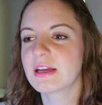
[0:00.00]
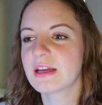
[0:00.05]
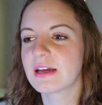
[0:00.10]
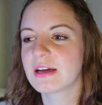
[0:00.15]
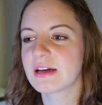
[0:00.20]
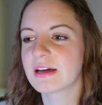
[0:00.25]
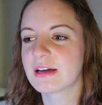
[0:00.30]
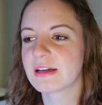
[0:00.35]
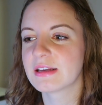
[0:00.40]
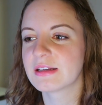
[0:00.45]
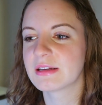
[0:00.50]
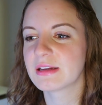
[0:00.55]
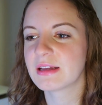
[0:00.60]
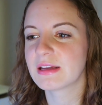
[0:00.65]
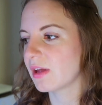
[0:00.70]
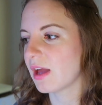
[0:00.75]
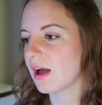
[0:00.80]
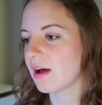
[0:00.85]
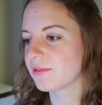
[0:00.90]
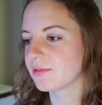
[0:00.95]
And
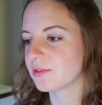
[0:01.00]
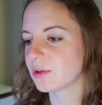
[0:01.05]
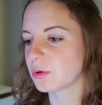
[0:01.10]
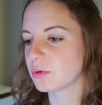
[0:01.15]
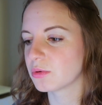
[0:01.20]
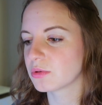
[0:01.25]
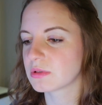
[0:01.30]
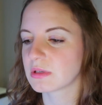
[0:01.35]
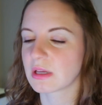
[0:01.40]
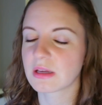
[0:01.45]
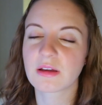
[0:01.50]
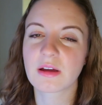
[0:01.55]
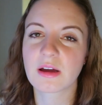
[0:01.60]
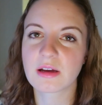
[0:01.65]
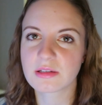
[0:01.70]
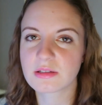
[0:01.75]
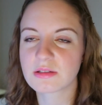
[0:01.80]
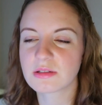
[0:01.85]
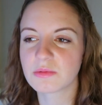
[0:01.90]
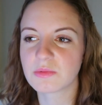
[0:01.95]
we have those like
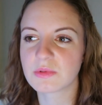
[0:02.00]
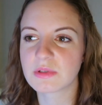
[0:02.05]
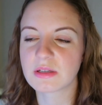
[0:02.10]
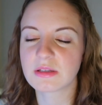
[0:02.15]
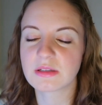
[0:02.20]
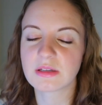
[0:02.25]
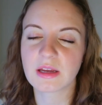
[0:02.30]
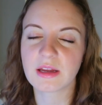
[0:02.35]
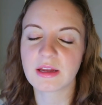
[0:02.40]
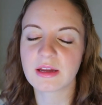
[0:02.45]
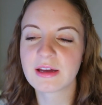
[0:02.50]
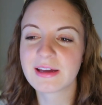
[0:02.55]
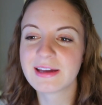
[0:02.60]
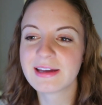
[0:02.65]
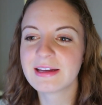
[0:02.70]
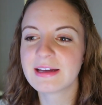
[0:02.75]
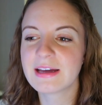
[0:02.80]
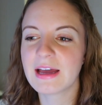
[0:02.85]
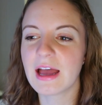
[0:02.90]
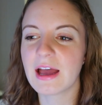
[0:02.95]
customs that they
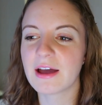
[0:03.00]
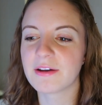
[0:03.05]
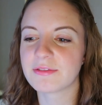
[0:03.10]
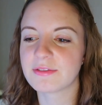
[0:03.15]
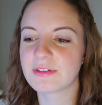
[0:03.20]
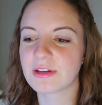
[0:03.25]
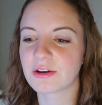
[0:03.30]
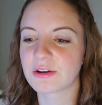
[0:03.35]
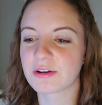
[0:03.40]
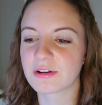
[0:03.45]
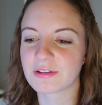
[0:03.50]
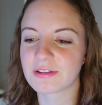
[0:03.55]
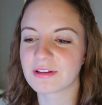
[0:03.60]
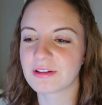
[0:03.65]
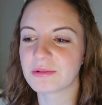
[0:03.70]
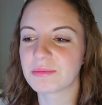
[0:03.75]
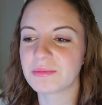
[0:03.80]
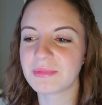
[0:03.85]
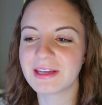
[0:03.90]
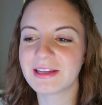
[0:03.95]
have their
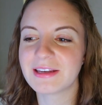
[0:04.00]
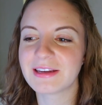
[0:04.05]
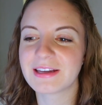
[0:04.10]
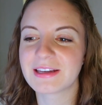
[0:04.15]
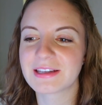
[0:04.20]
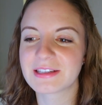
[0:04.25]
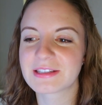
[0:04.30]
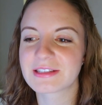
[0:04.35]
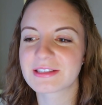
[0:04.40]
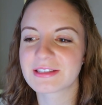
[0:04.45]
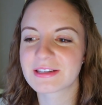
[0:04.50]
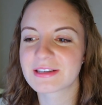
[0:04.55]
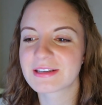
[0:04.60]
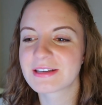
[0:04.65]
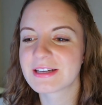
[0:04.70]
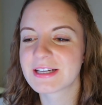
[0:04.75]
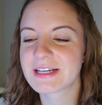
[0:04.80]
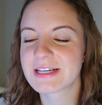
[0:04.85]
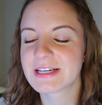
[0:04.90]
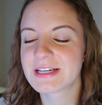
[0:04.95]
little meetings
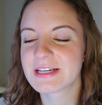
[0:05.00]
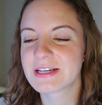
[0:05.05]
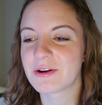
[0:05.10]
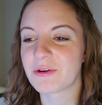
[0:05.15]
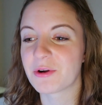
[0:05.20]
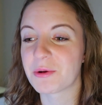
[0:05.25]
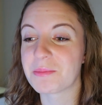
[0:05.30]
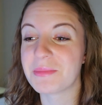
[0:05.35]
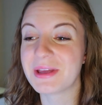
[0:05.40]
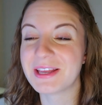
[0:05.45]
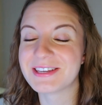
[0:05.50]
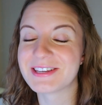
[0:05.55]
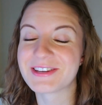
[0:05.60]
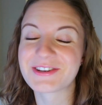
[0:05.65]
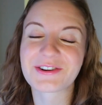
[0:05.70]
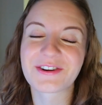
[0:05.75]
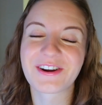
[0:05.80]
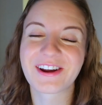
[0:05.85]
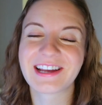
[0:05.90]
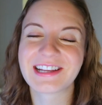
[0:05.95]
or meet
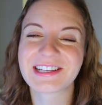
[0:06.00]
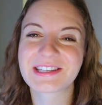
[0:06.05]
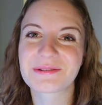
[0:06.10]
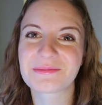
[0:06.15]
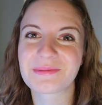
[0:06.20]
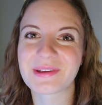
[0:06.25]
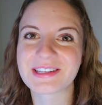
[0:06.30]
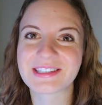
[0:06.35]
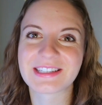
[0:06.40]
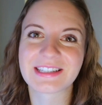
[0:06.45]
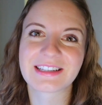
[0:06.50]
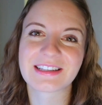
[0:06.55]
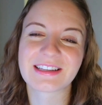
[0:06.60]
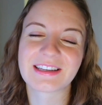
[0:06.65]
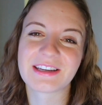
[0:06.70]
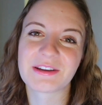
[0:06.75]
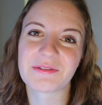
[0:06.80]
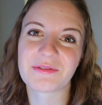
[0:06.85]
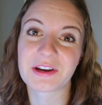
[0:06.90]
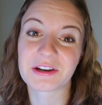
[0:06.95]
and greets
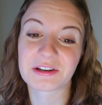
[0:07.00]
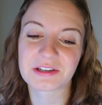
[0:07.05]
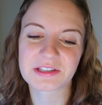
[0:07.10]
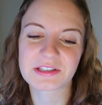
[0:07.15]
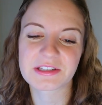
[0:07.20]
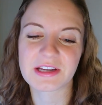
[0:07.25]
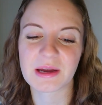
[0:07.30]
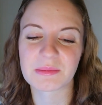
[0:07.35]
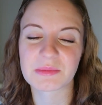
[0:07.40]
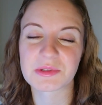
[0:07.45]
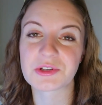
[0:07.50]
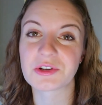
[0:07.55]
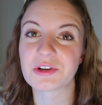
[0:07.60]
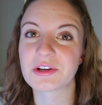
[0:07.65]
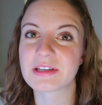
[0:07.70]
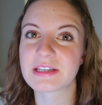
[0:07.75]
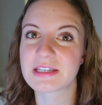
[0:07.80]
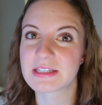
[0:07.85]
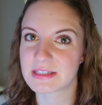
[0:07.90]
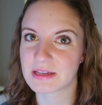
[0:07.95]
basically various times
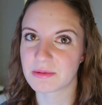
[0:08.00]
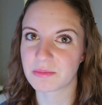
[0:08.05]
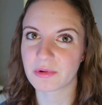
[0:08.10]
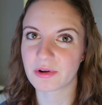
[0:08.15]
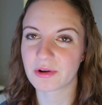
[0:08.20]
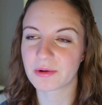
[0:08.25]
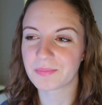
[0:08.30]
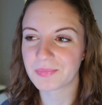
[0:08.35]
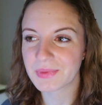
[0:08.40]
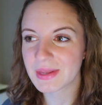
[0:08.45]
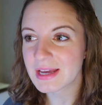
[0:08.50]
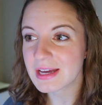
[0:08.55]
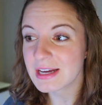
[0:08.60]
during December.